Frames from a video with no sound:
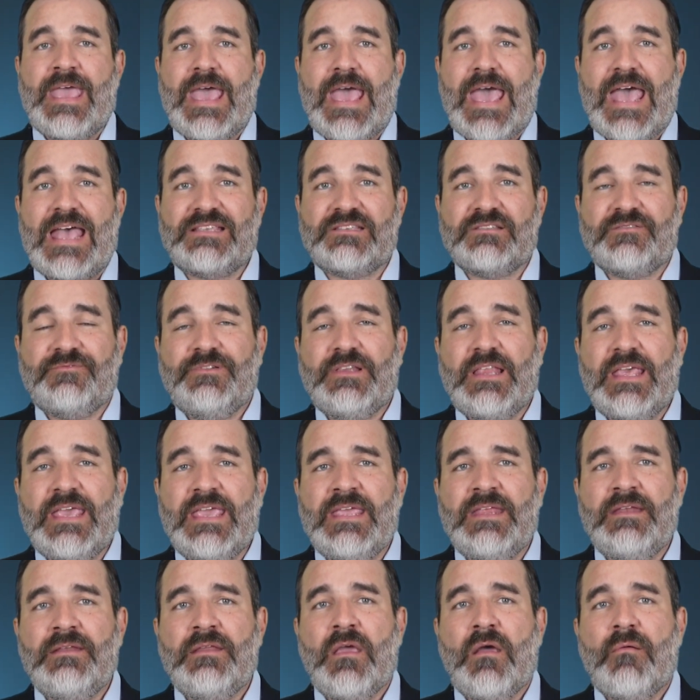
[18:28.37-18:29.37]
As of
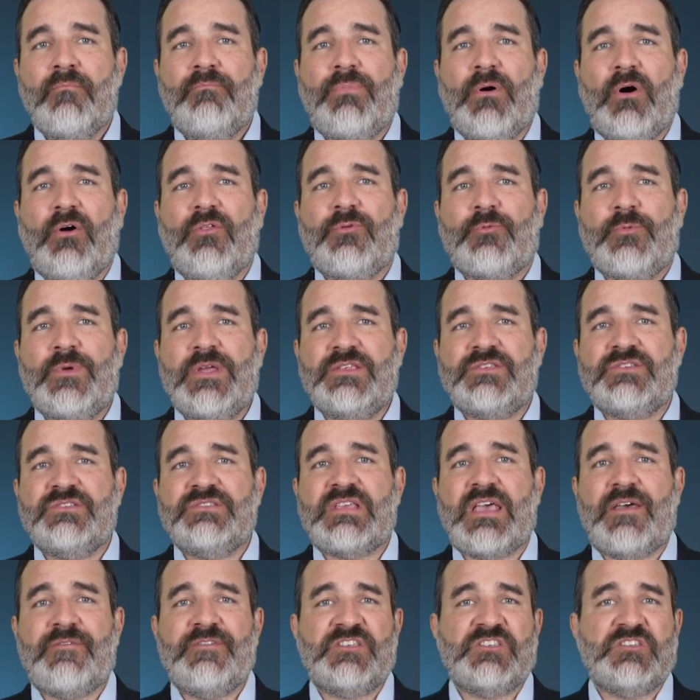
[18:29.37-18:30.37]
late, both regions
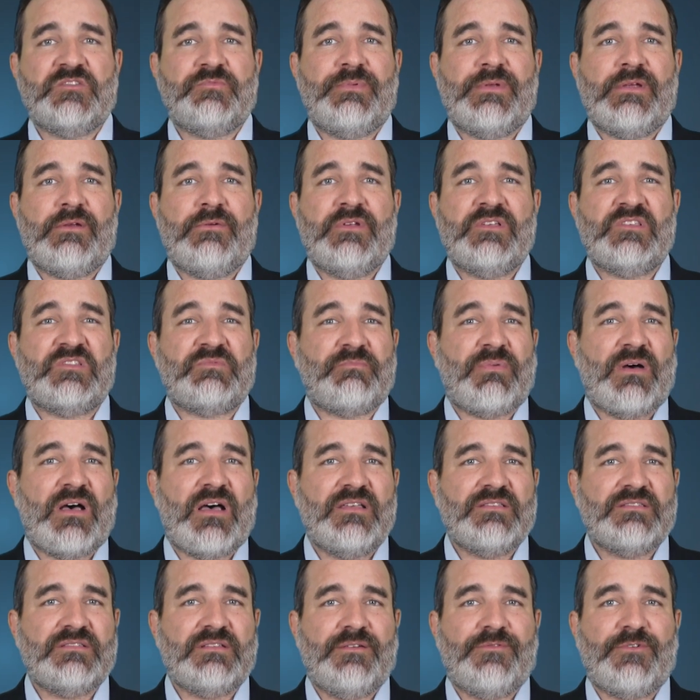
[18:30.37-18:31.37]
have experienced
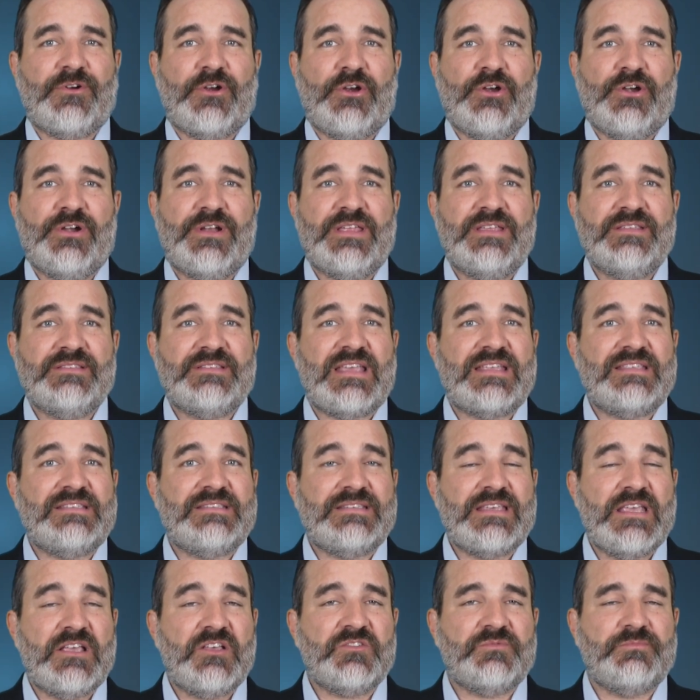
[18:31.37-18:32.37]
positive earnings and
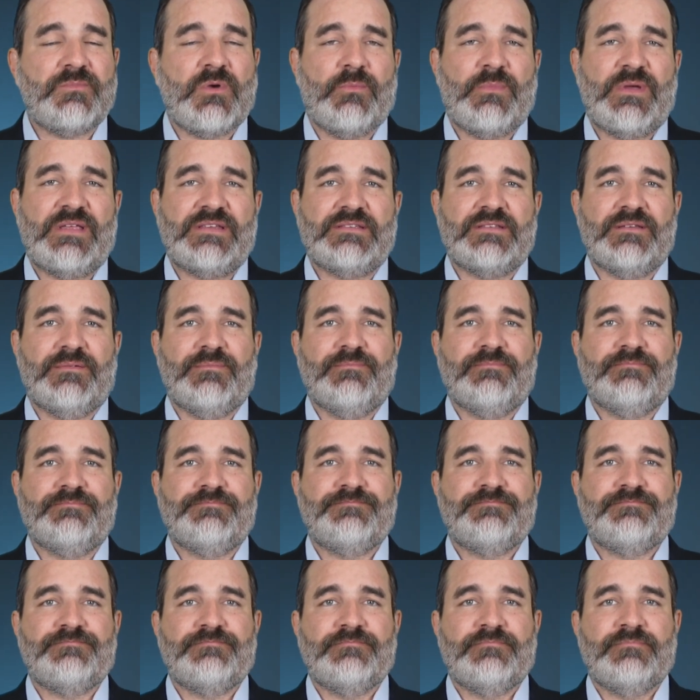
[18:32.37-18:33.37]
sales momentum.
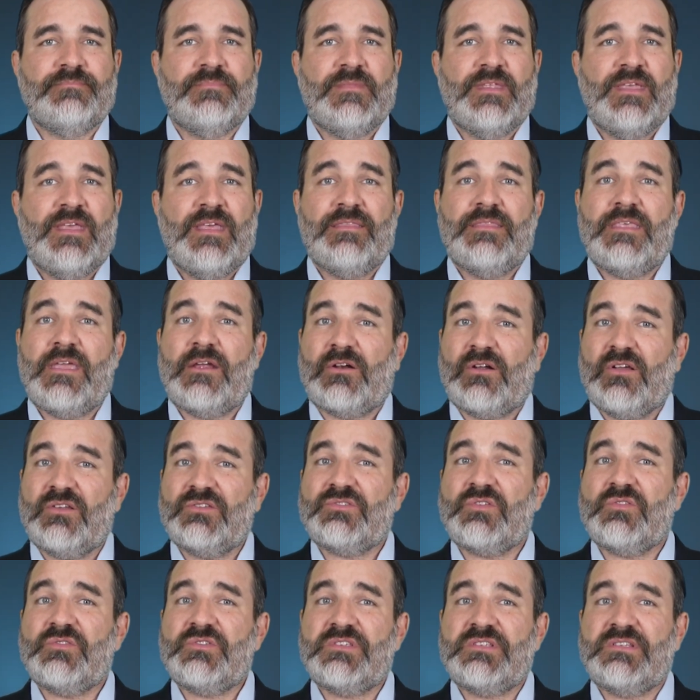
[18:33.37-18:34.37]
They are
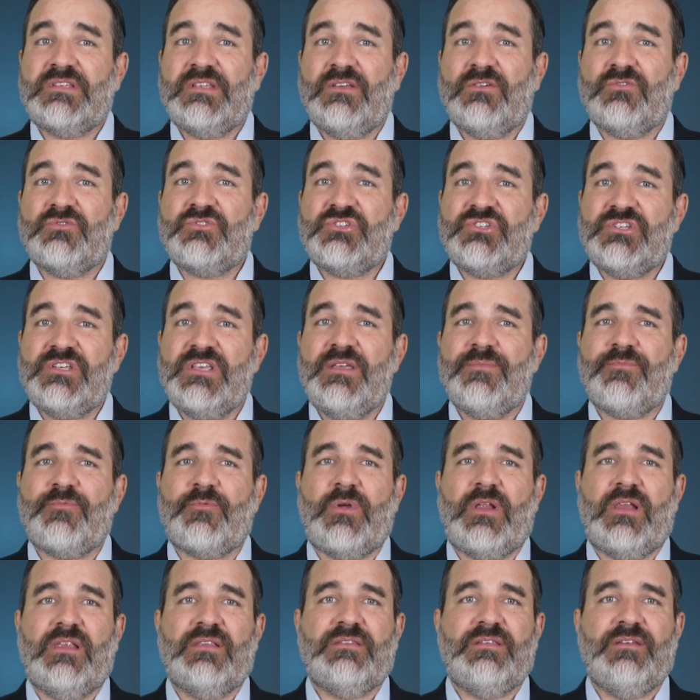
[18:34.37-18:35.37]
also still cheap
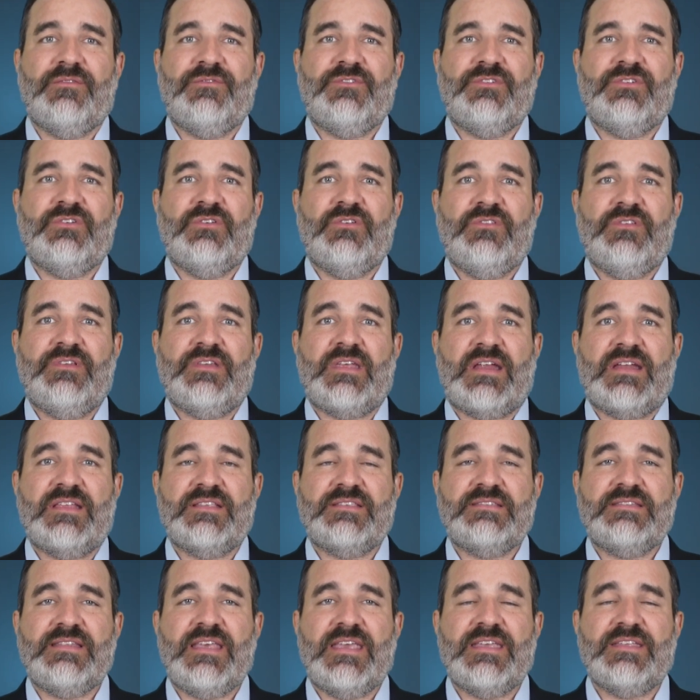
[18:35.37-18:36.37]
relative to the United
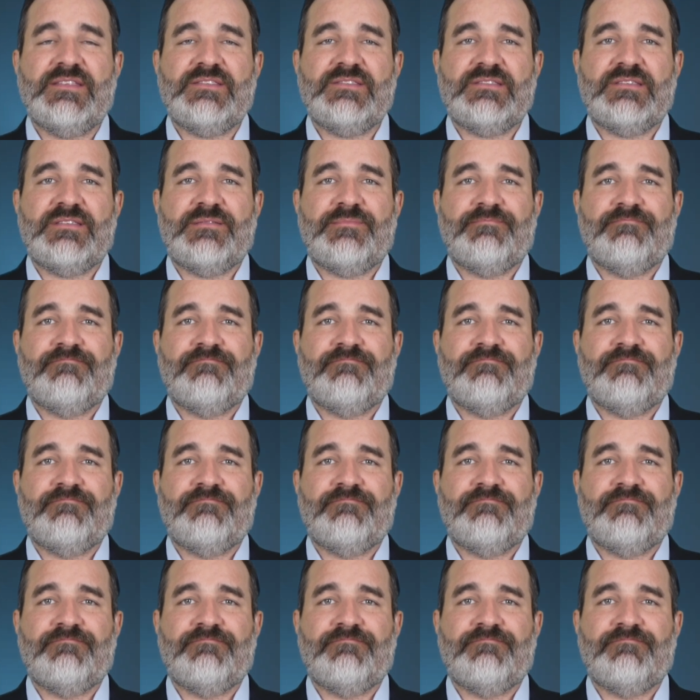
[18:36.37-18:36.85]
States.